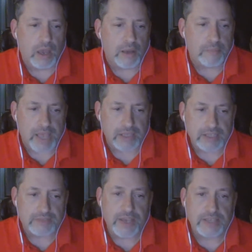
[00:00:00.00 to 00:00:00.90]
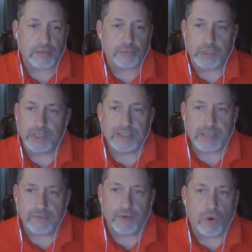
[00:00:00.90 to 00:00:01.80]
And let's face it, police
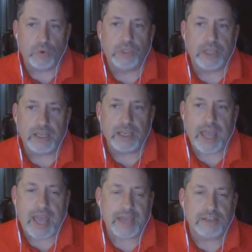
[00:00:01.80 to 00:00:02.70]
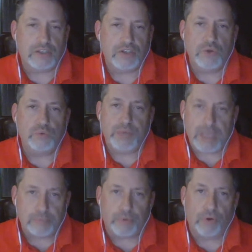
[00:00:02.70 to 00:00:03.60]
have only had two
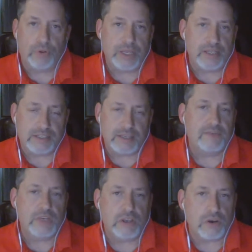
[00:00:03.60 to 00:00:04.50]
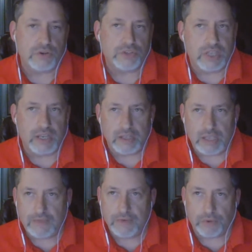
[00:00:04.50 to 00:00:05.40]
people in 7 years that
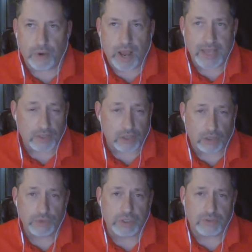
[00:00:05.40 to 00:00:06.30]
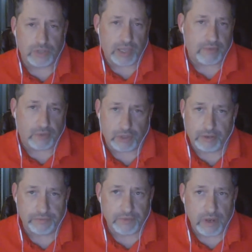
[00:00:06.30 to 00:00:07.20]
even rise close to the level
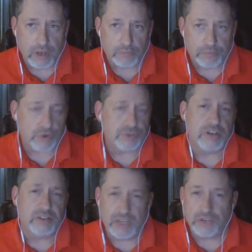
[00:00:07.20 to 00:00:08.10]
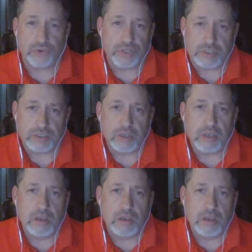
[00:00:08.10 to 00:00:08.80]
of person of interest,